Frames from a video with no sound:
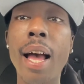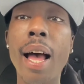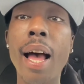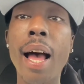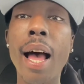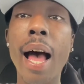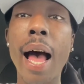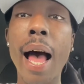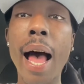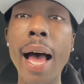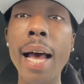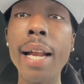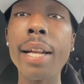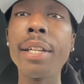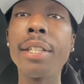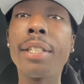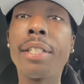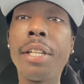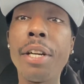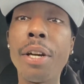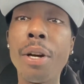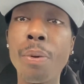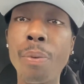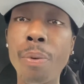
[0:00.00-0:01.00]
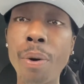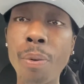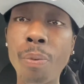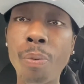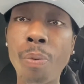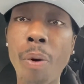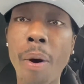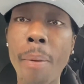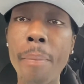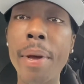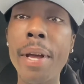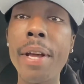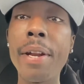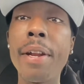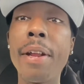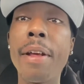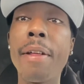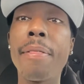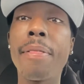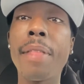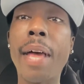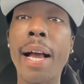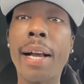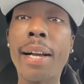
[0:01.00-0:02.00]
how to deal with women
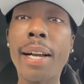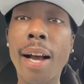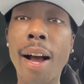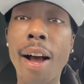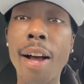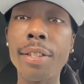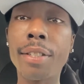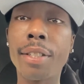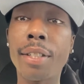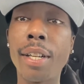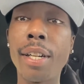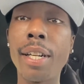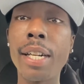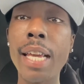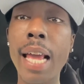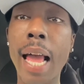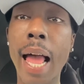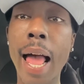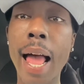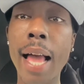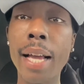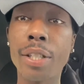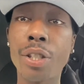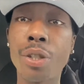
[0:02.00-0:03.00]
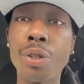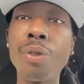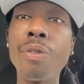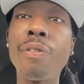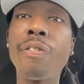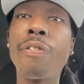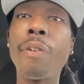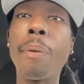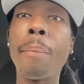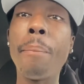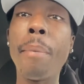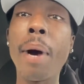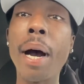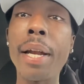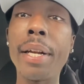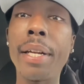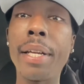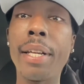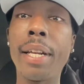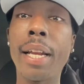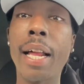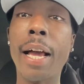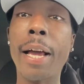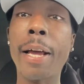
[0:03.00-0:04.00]
that constantly ask you for
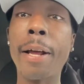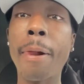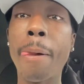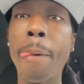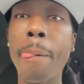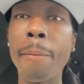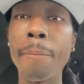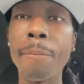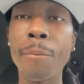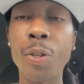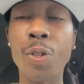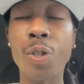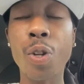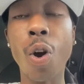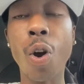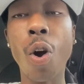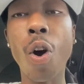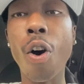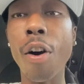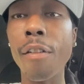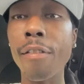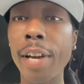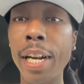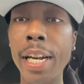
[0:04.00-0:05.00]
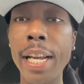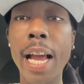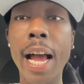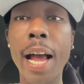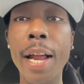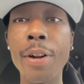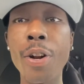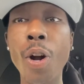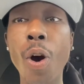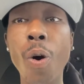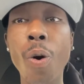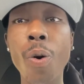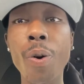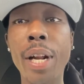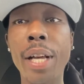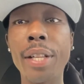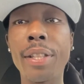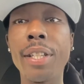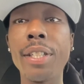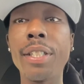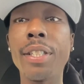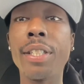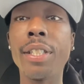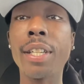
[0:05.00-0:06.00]
money. Like, so already I know that
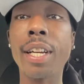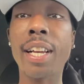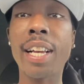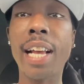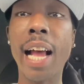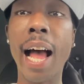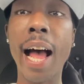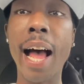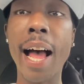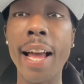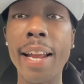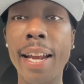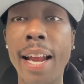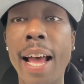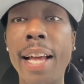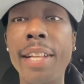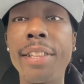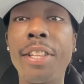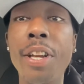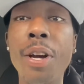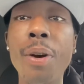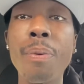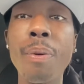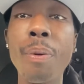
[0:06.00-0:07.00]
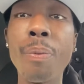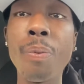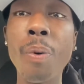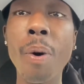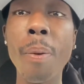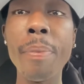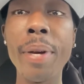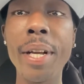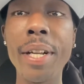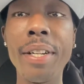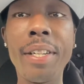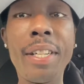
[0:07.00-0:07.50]
this is a guy that deal with women.